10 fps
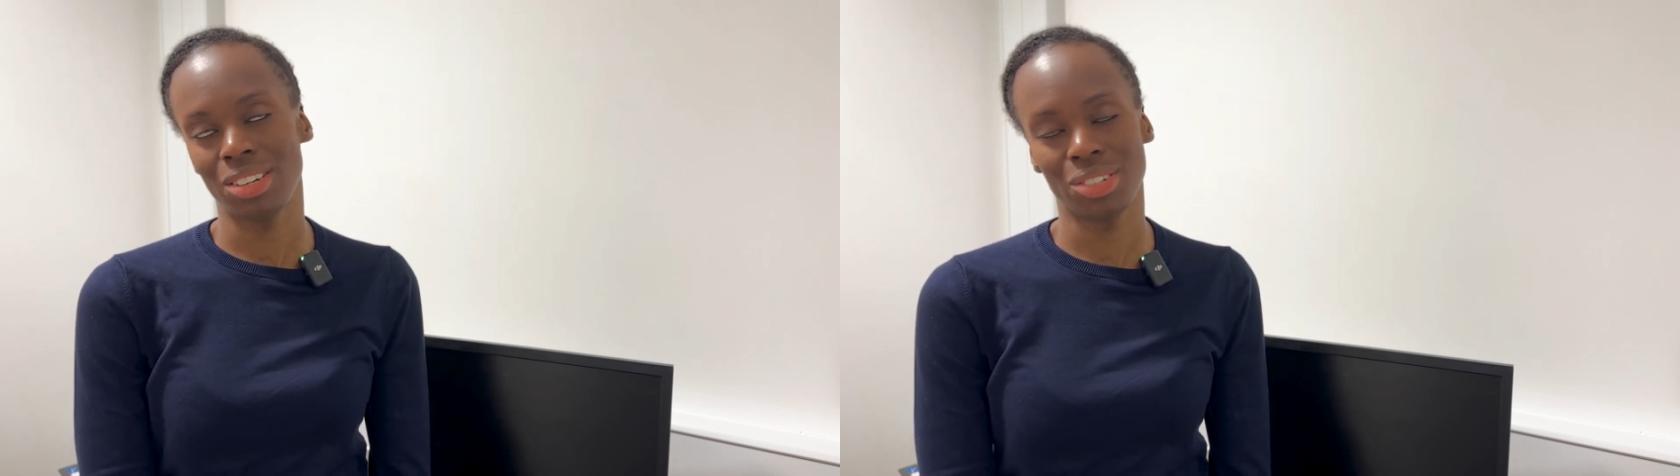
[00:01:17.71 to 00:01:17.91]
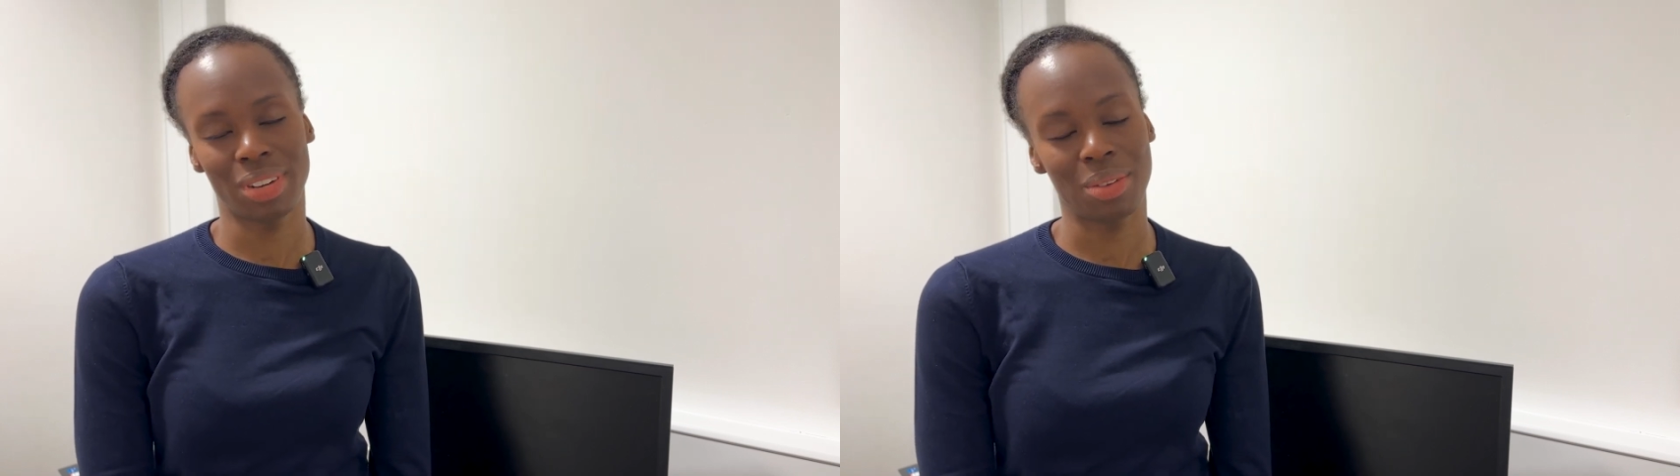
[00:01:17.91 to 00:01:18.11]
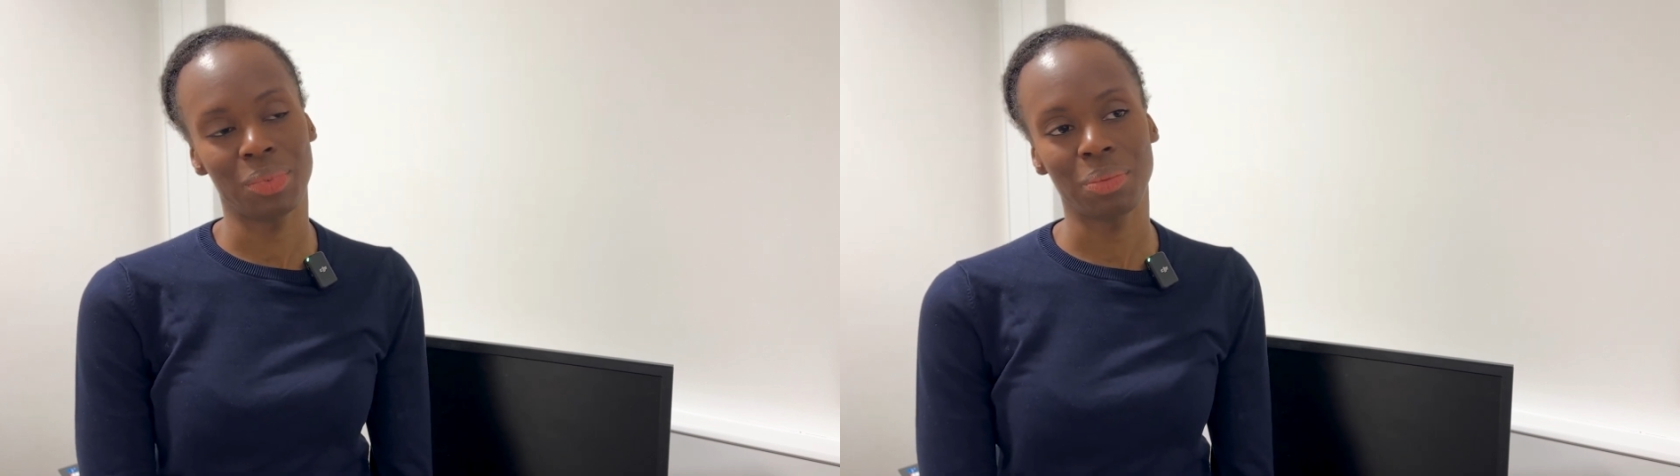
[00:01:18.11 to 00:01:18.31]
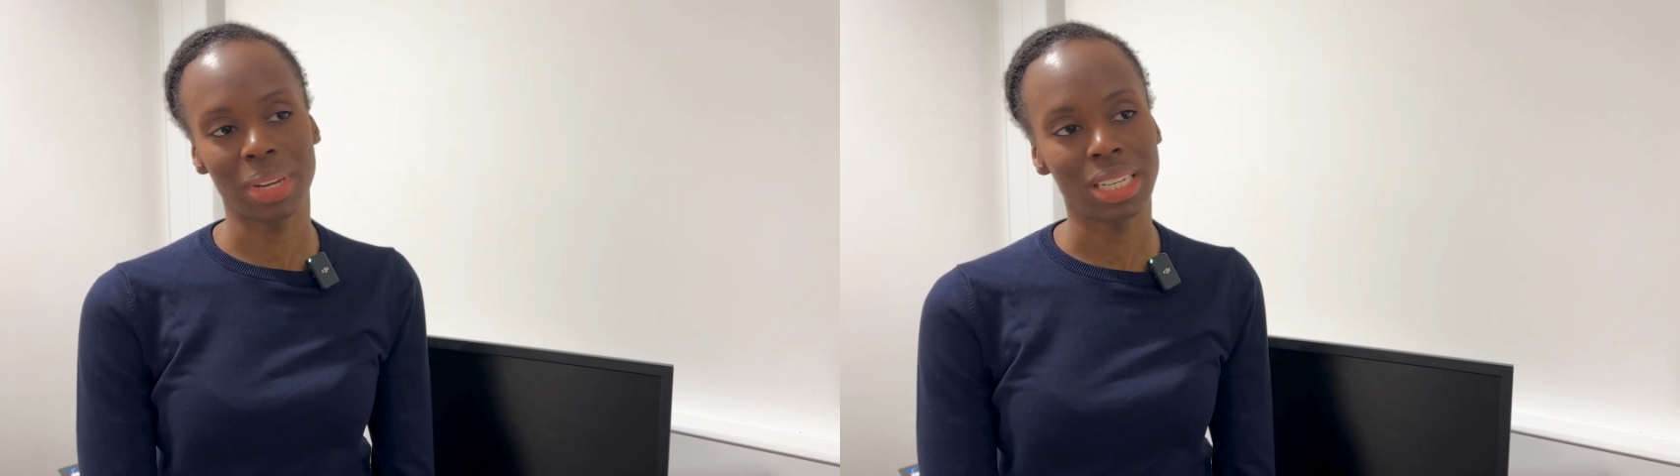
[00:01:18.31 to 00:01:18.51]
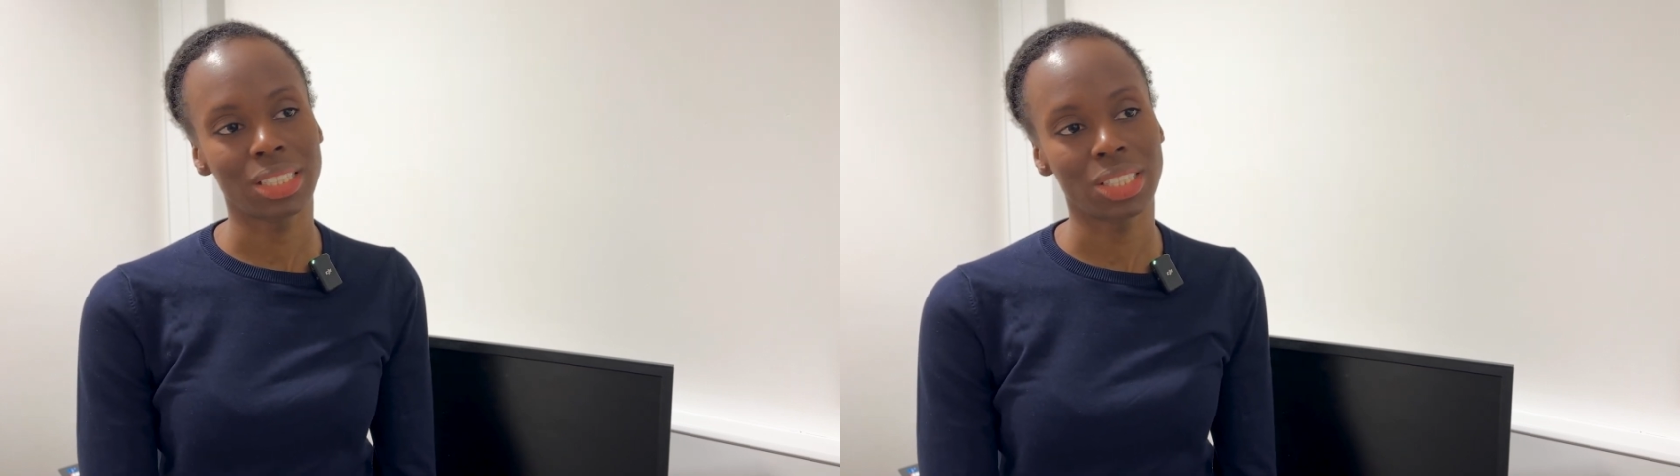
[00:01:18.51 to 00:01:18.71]
dream would
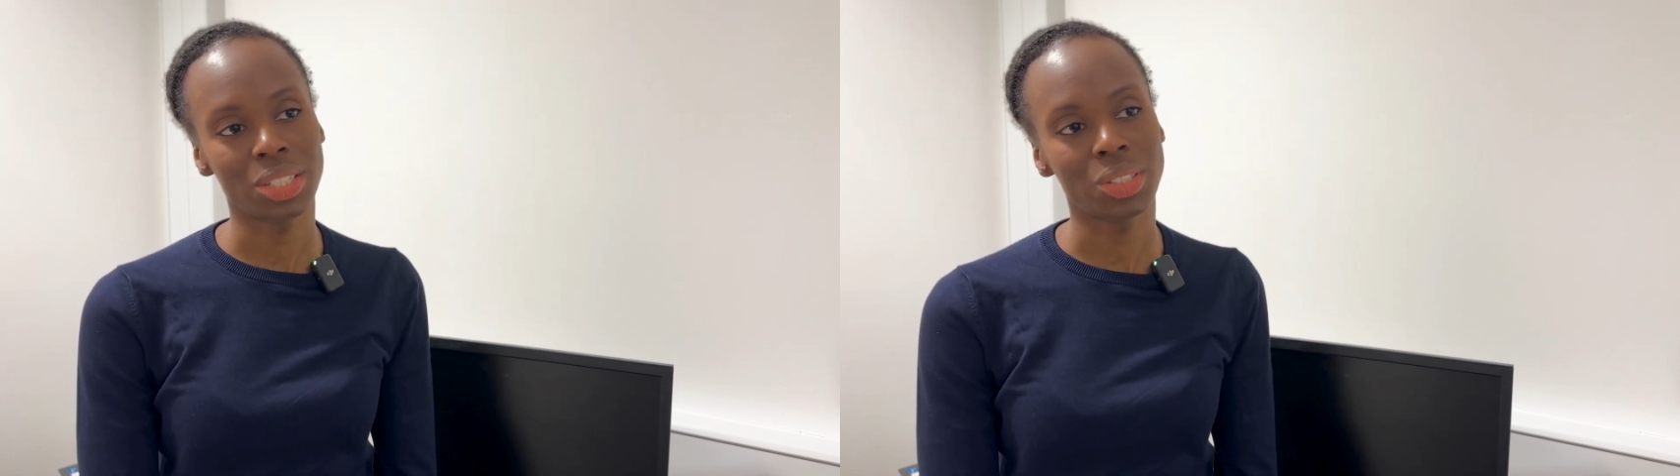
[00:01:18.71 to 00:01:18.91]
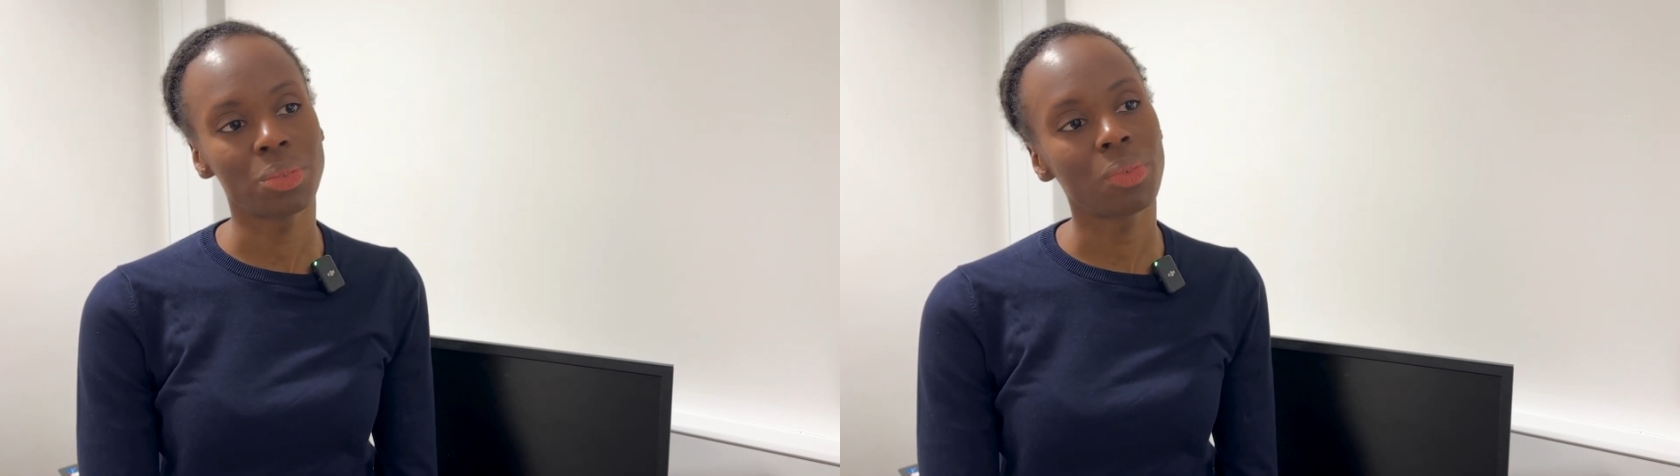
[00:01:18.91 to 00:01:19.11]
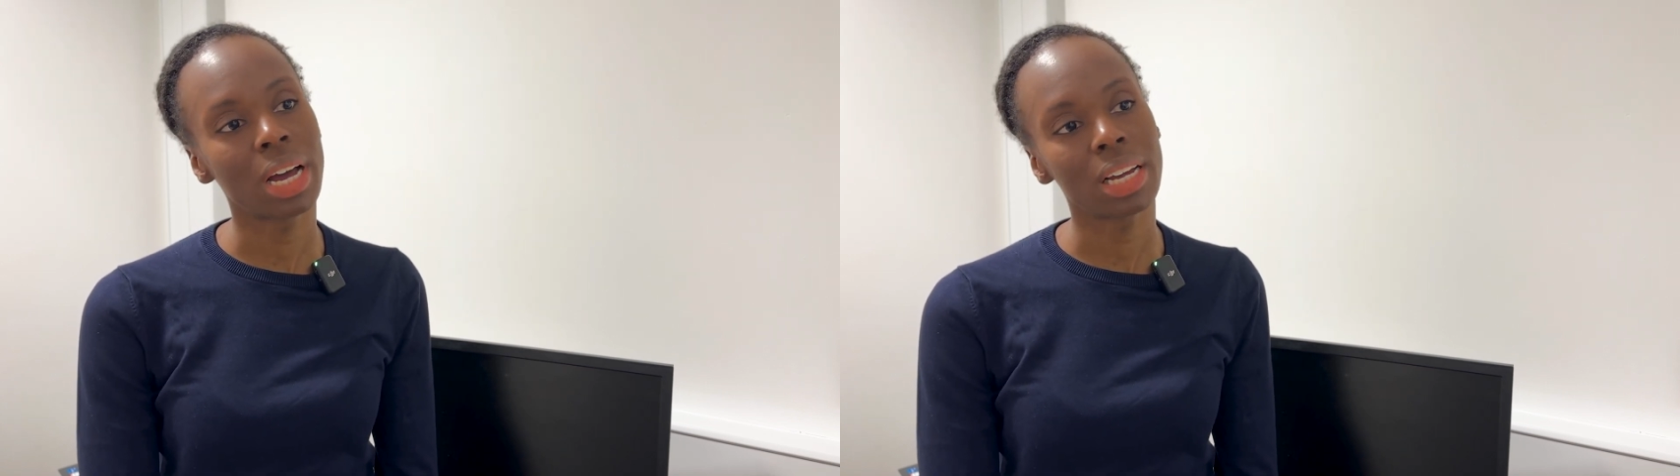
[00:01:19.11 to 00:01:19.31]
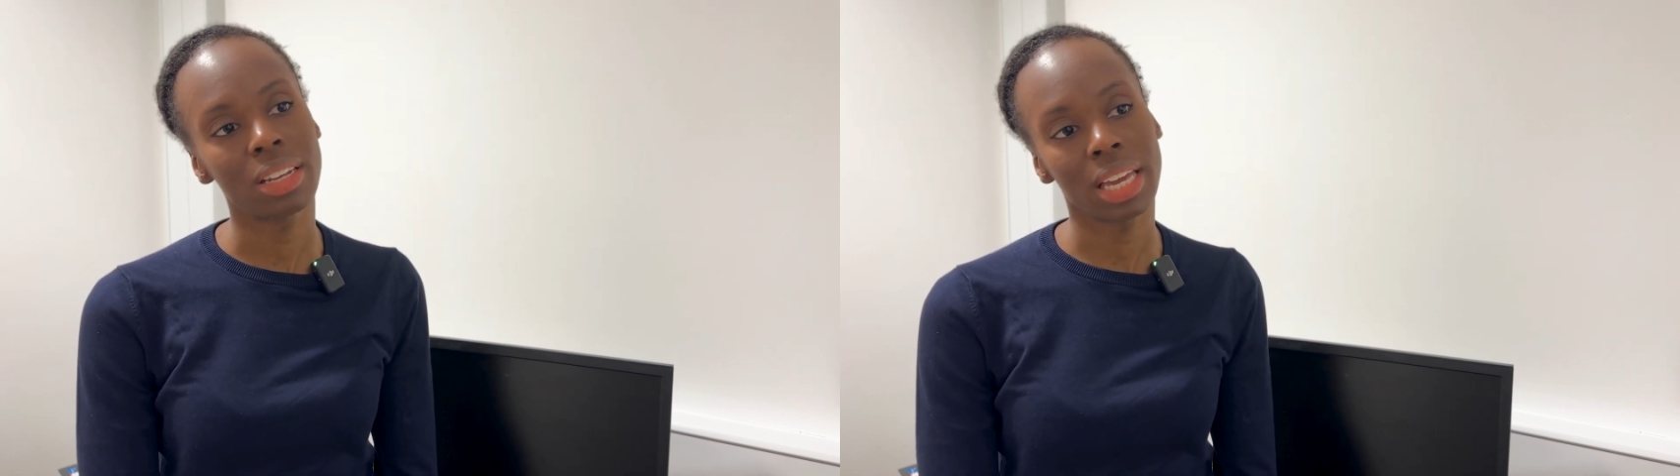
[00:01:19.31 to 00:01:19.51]
be to do some work